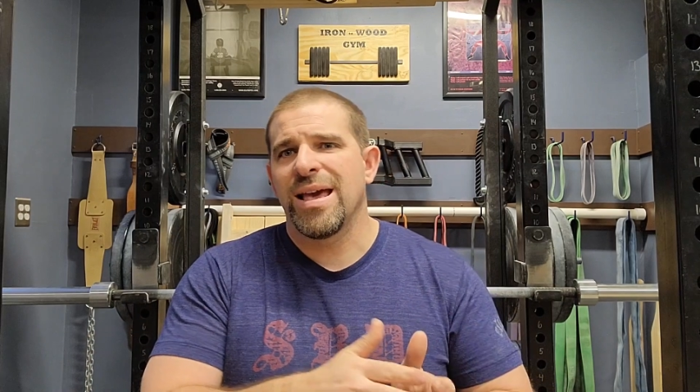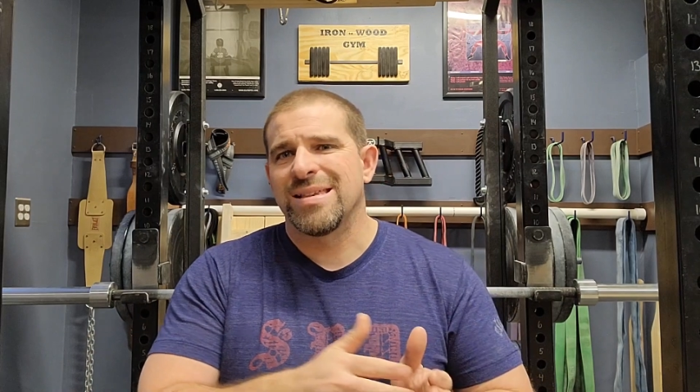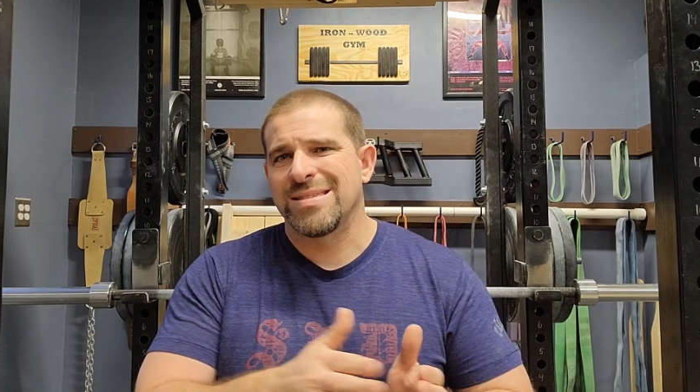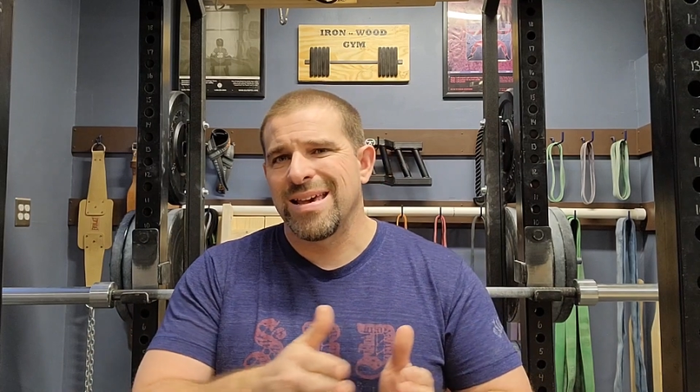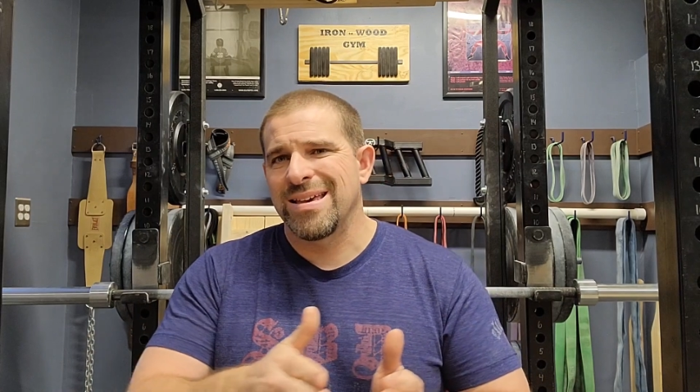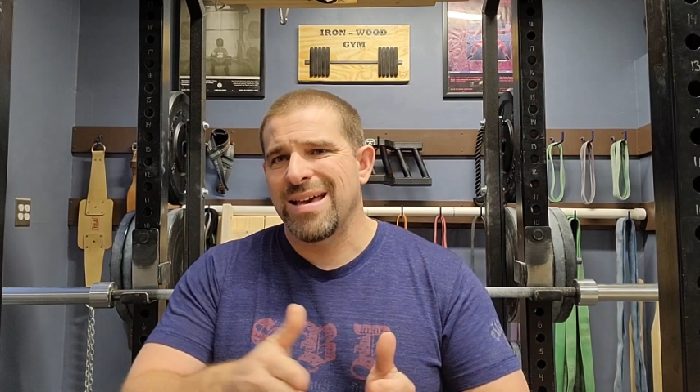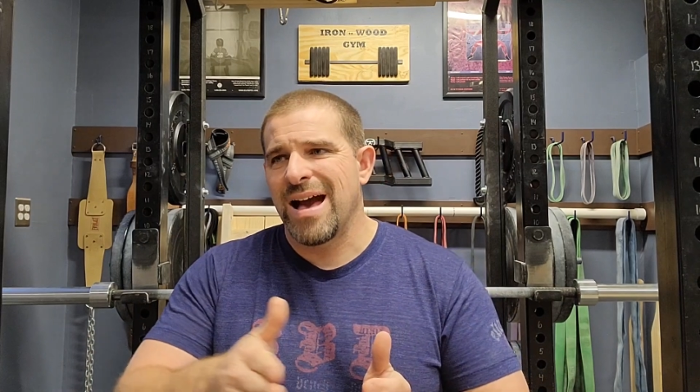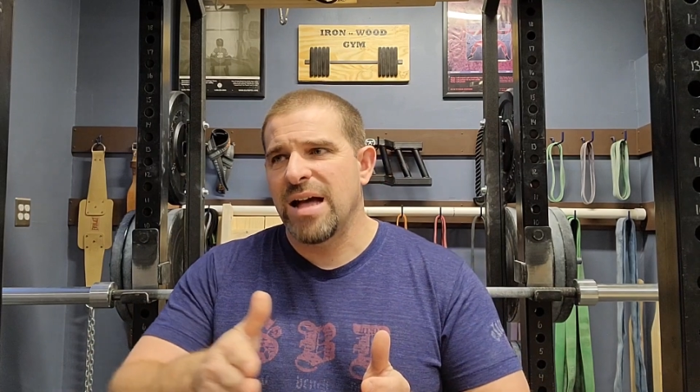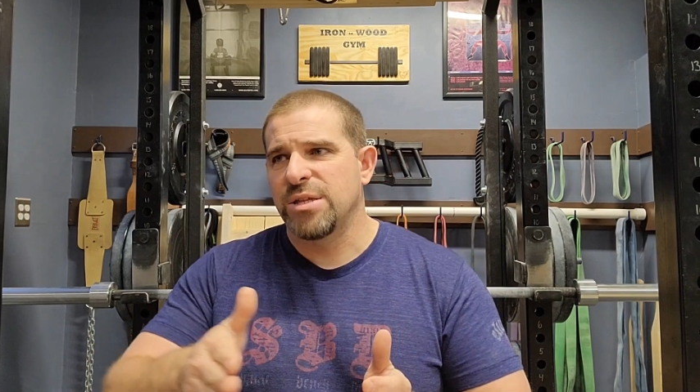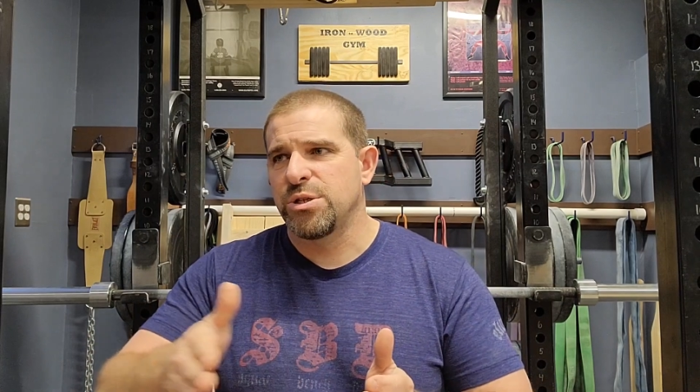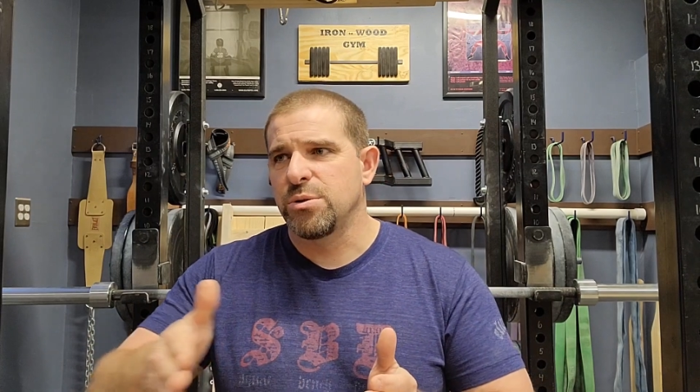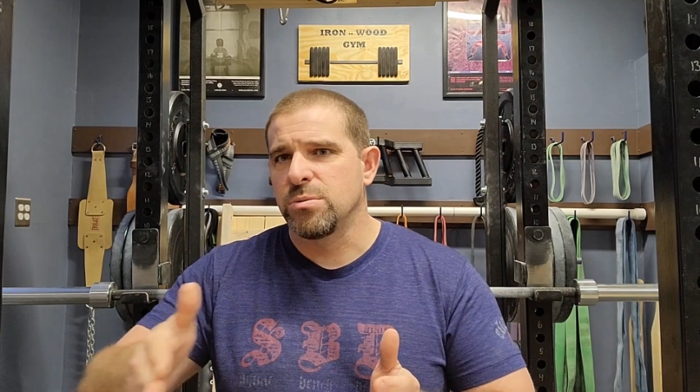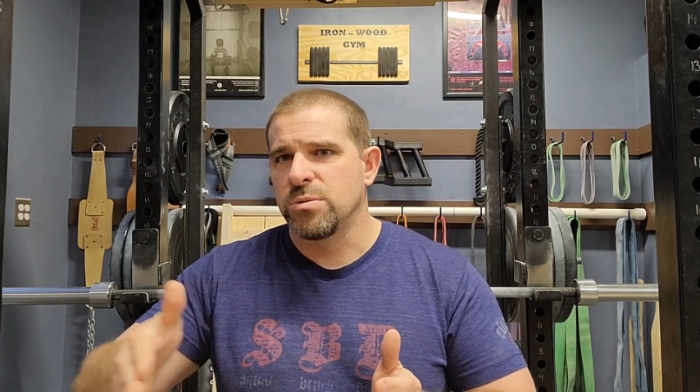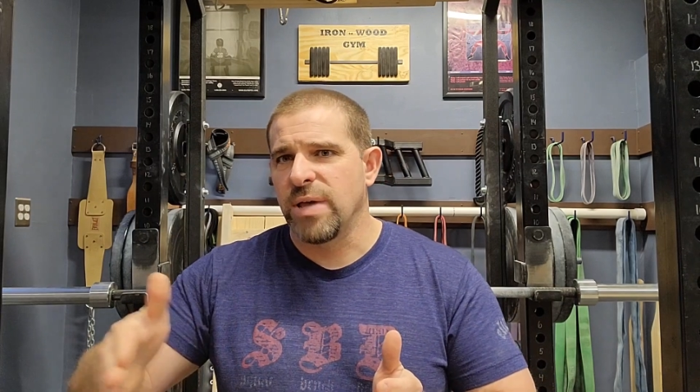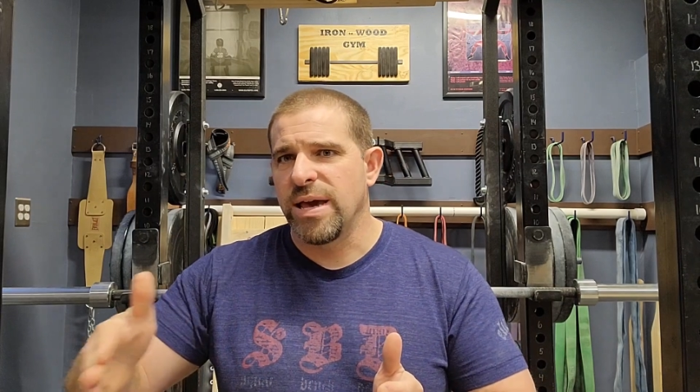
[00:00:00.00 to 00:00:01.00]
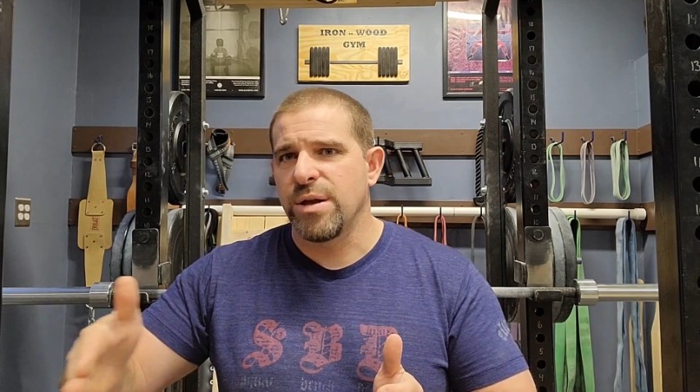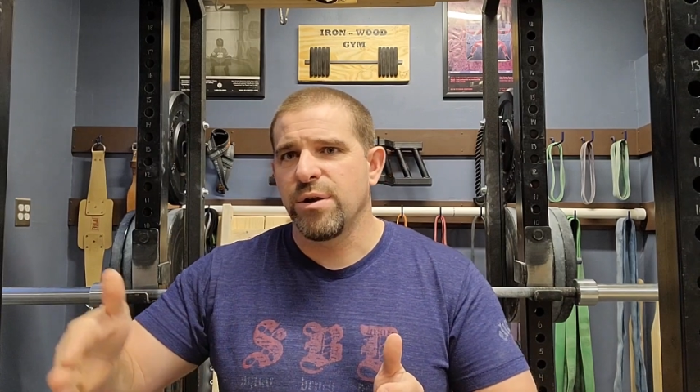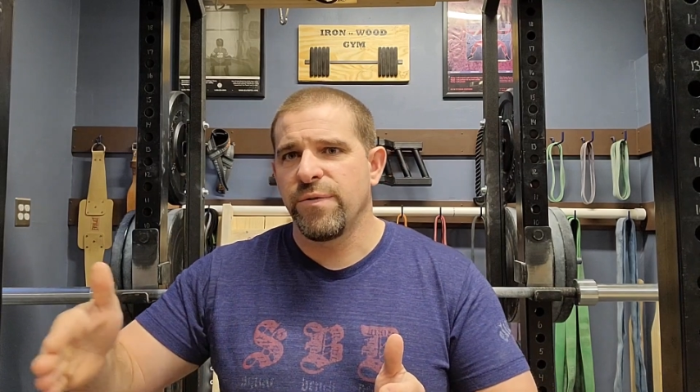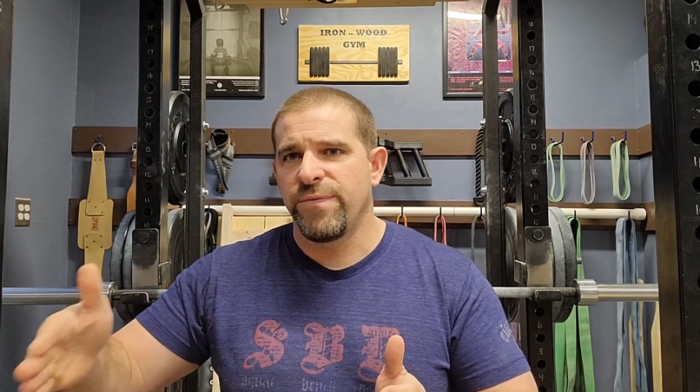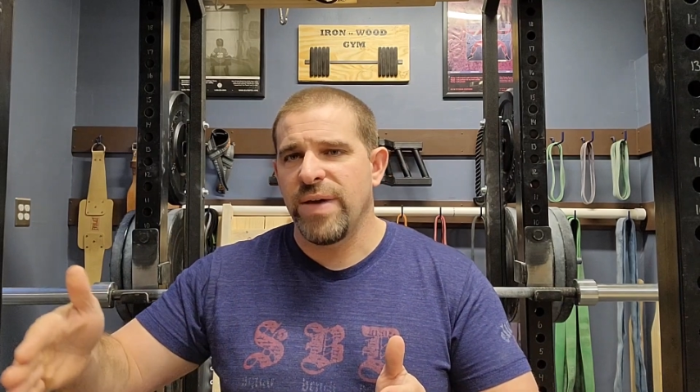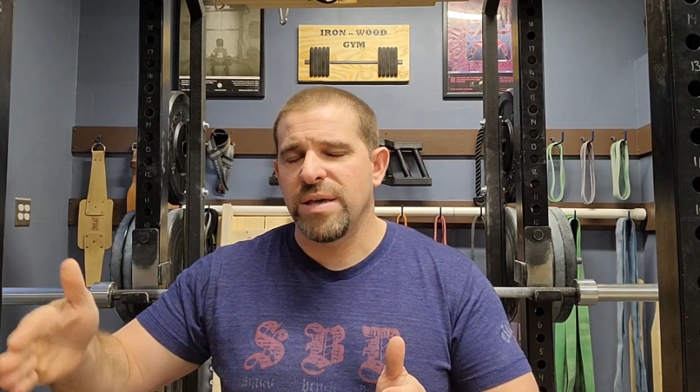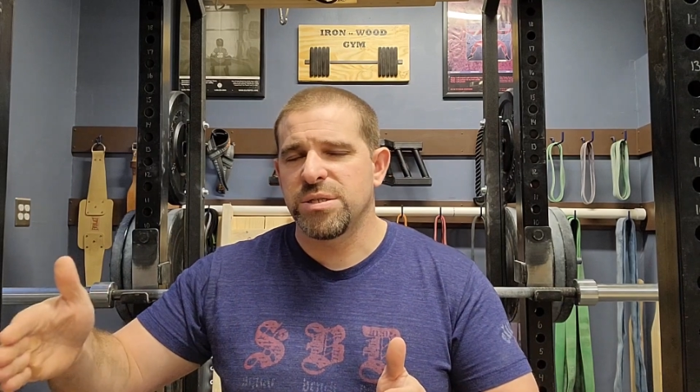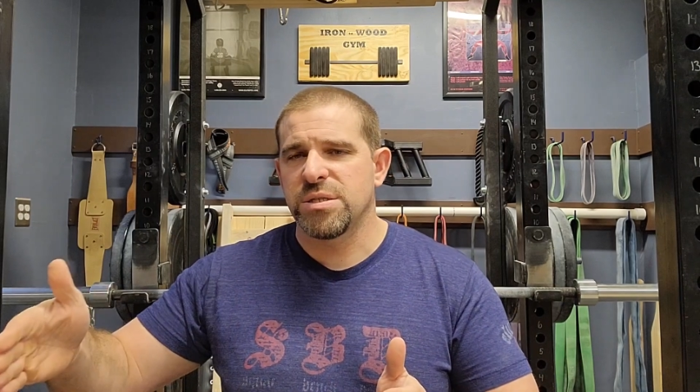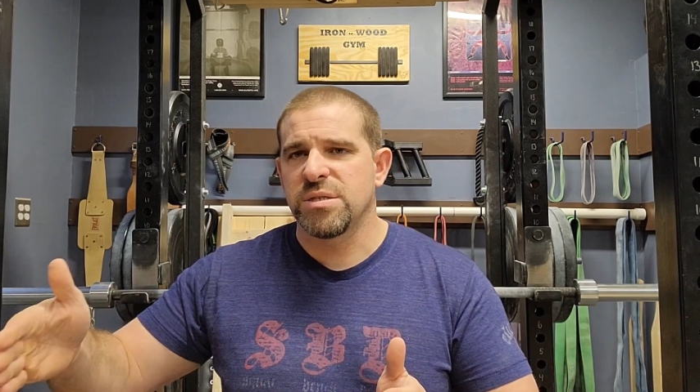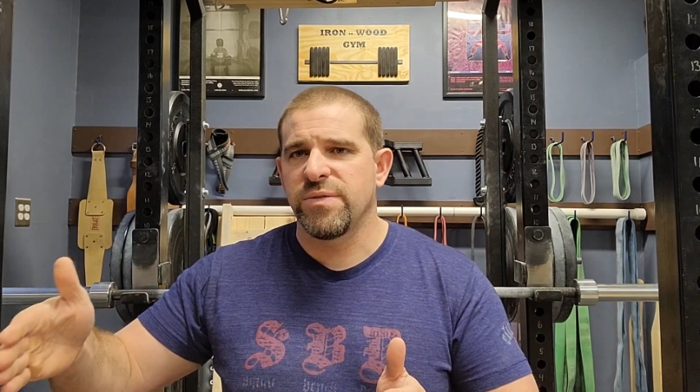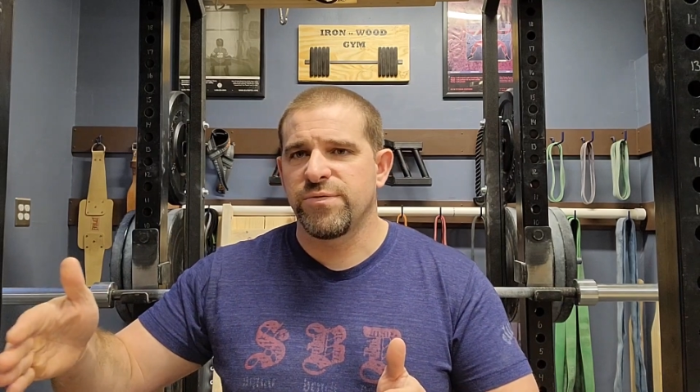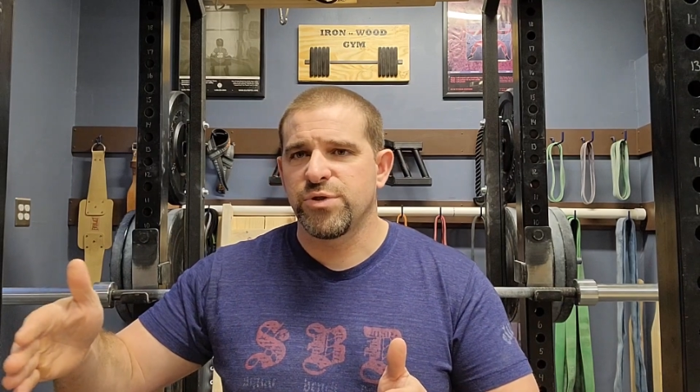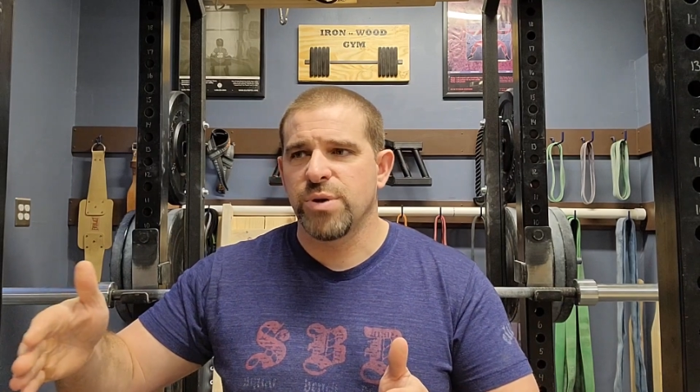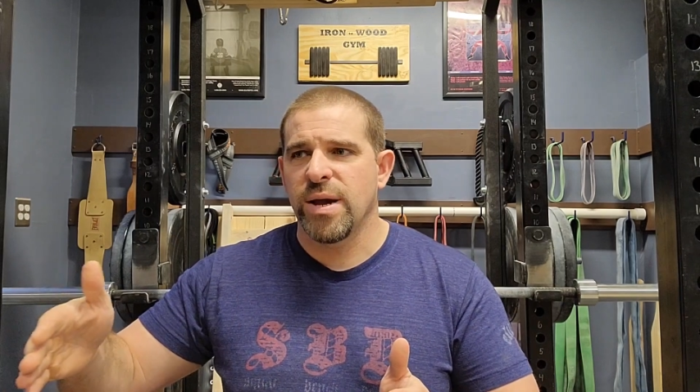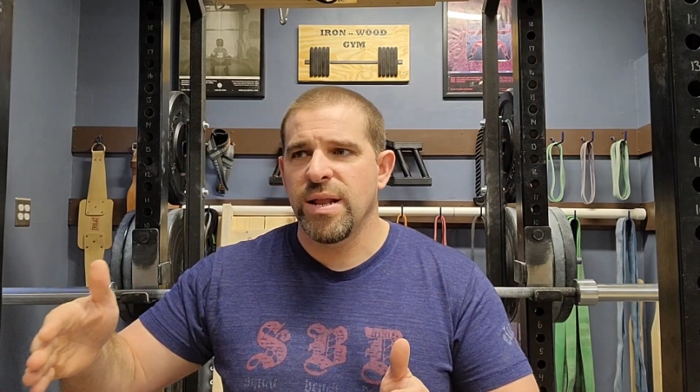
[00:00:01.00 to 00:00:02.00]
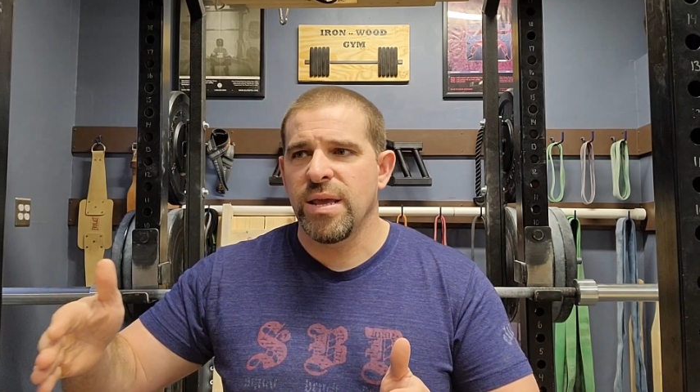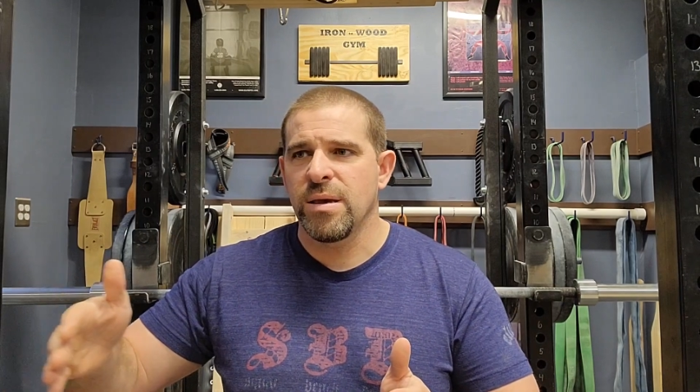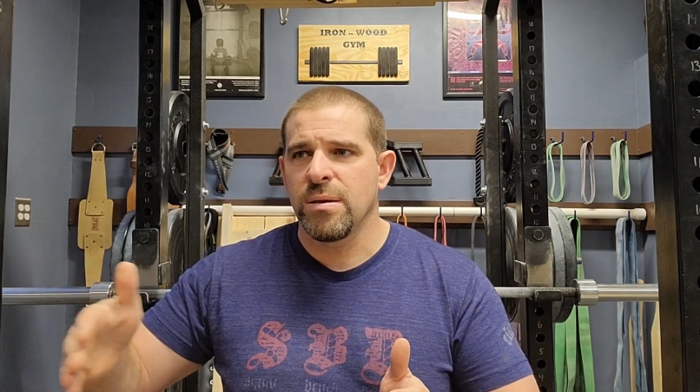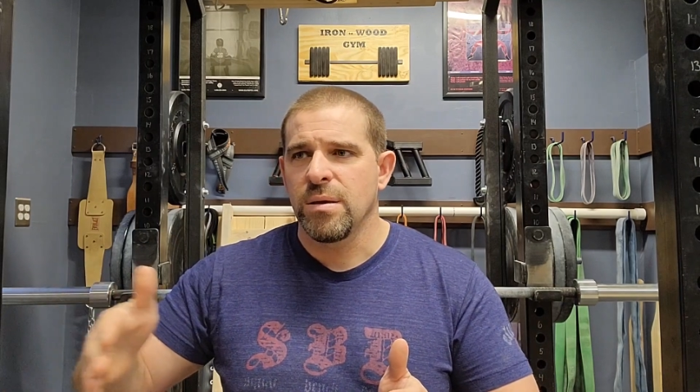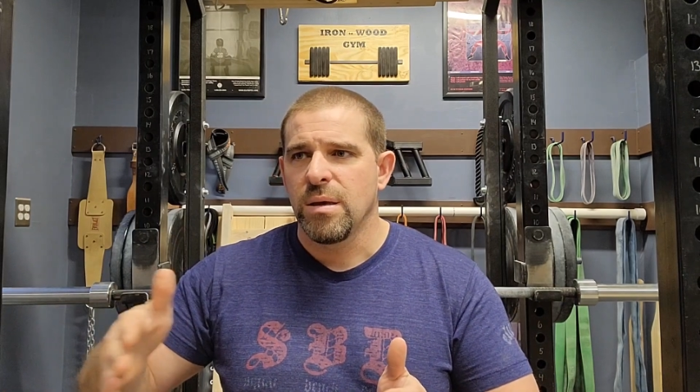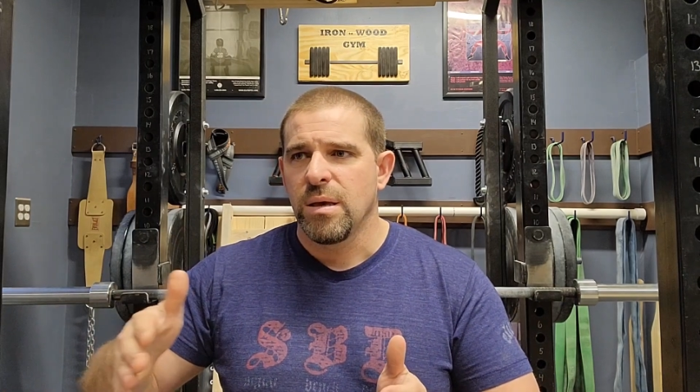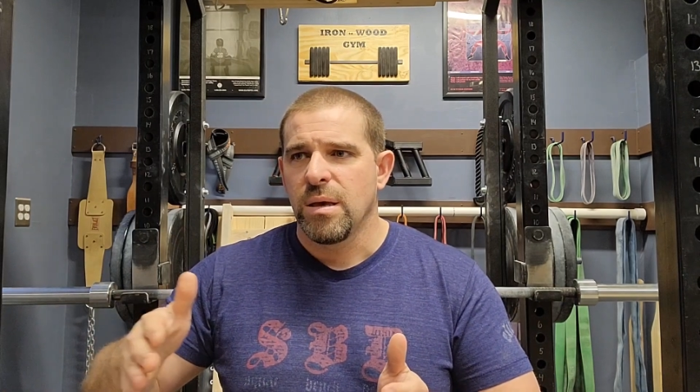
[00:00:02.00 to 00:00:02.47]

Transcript: As I got to later phases of training,